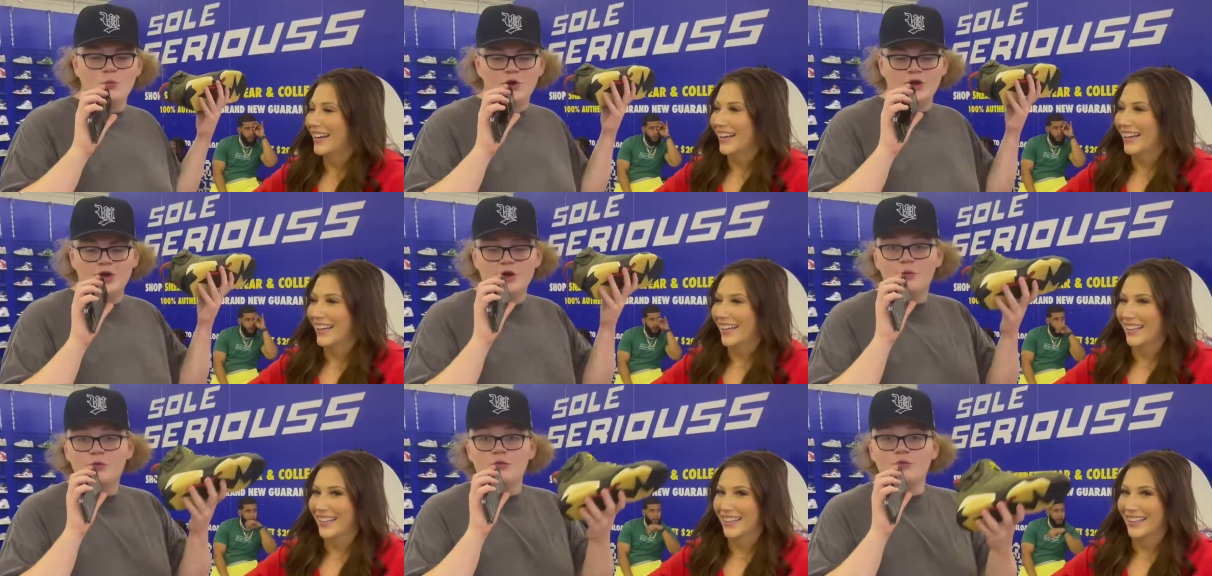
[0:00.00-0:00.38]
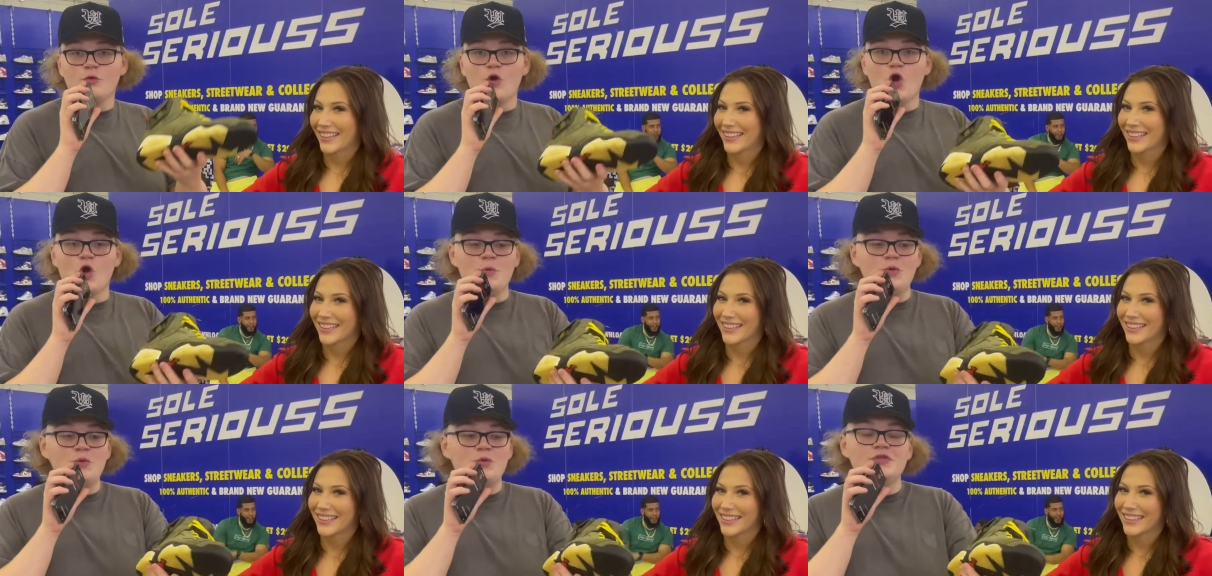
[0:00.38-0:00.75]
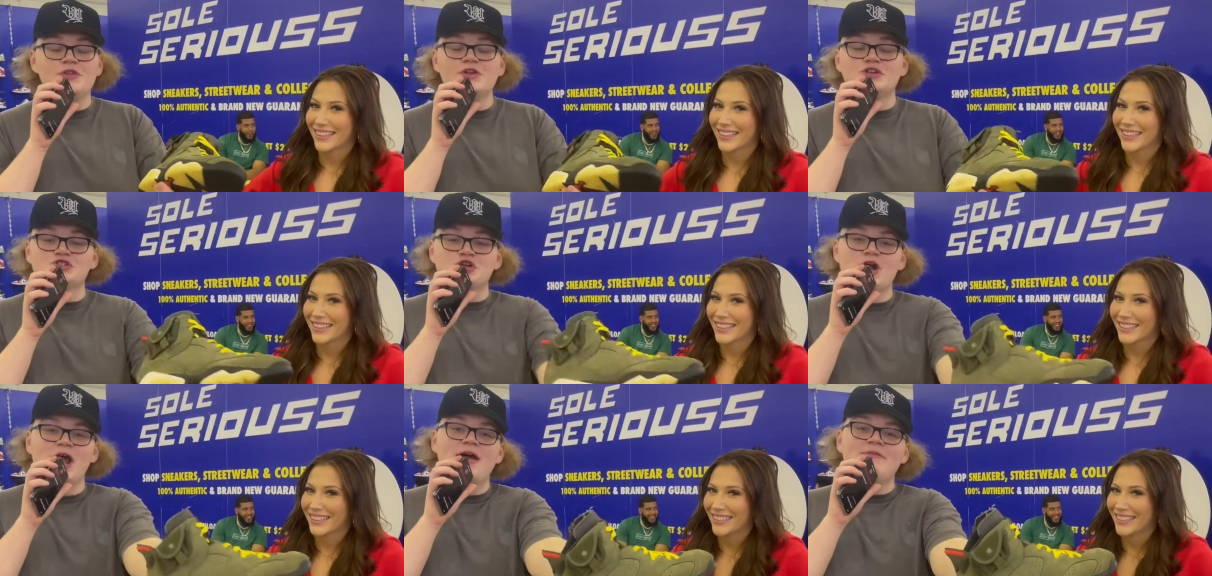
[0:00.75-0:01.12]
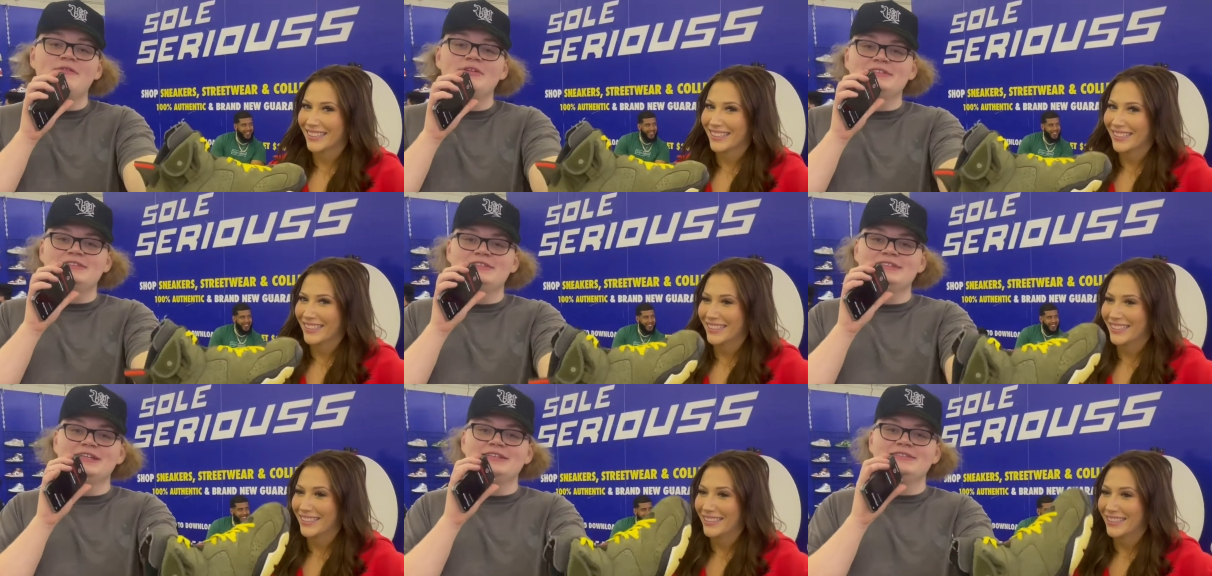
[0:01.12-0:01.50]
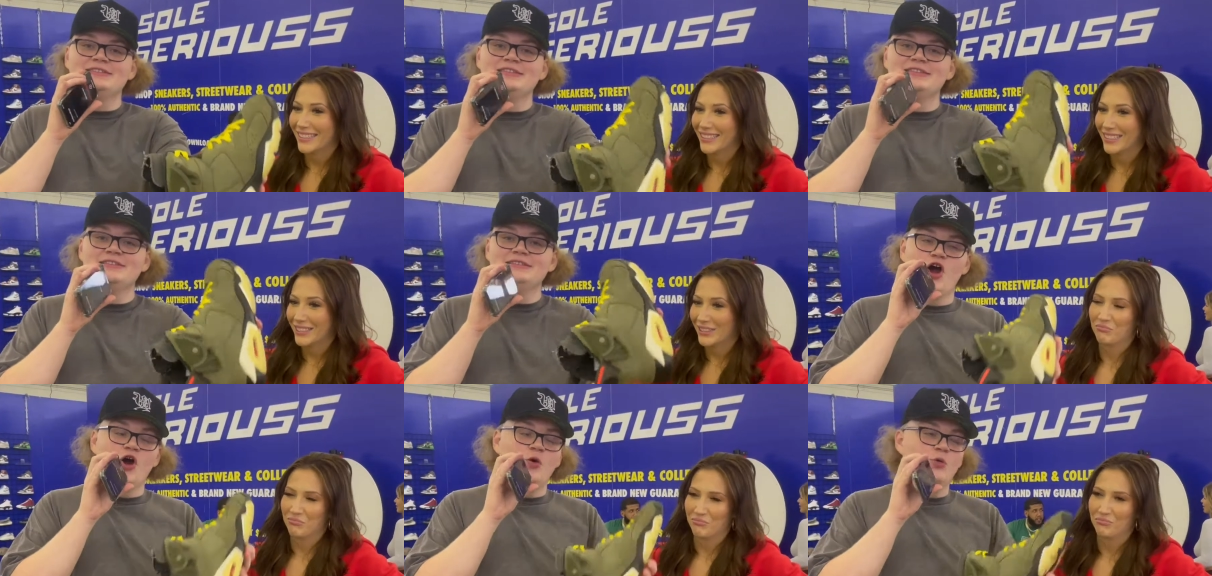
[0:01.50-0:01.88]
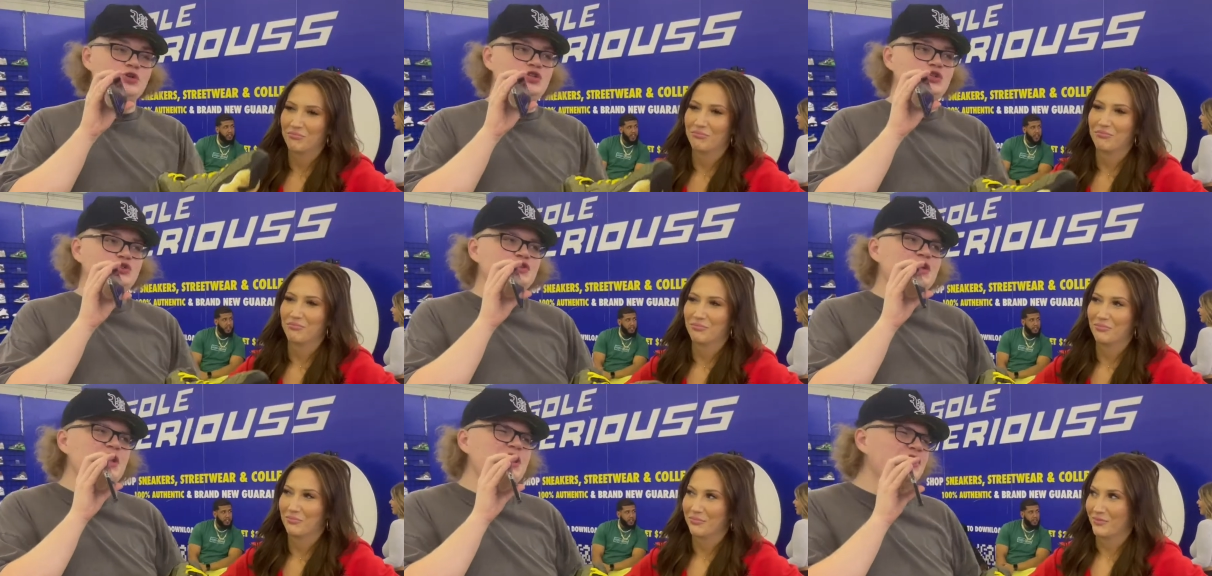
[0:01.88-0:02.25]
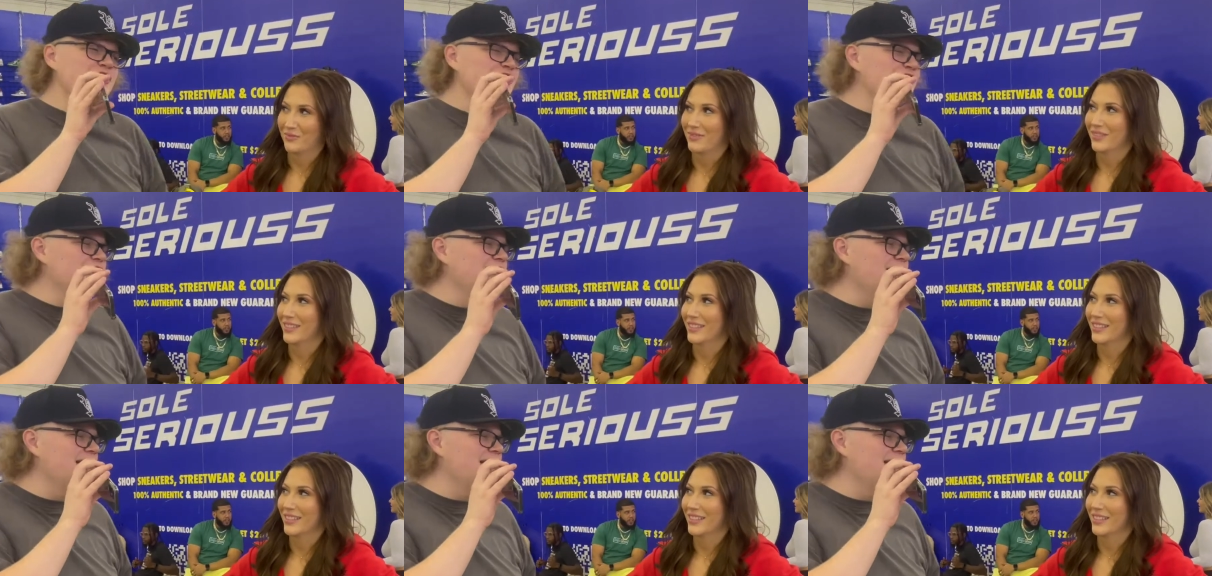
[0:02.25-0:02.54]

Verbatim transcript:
Speaker 1: here with Romy with the Travis Sixes. Would you say you're a good